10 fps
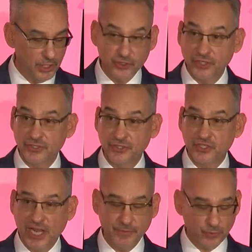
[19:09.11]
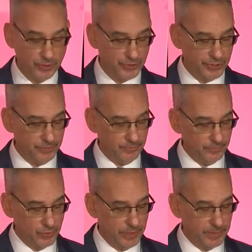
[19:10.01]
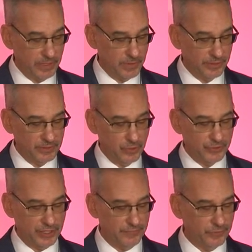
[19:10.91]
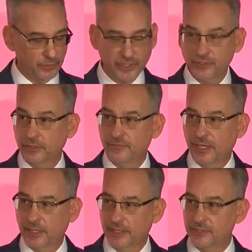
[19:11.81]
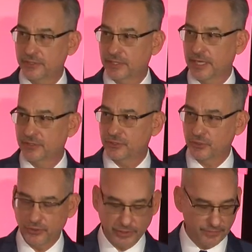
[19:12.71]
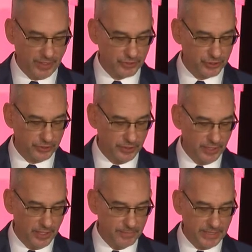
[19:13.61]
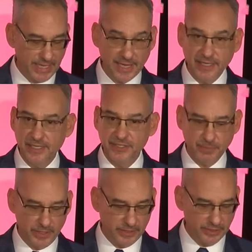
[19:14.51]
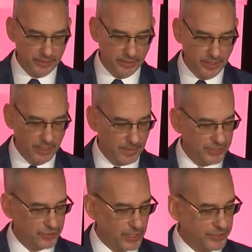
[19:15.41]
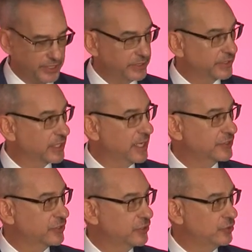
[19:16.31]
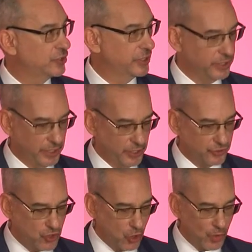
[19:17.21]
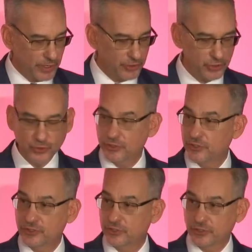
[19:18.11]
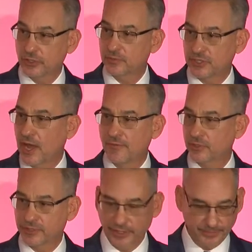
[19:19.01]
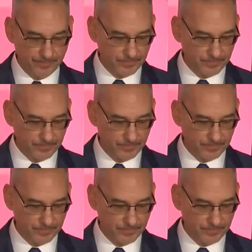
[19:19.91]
Justice James Wilson, who had been among the most influential of delegates to the Constitutional Convention, began his opinion by stressing that the Constitution nowhere uses the term sovereignty.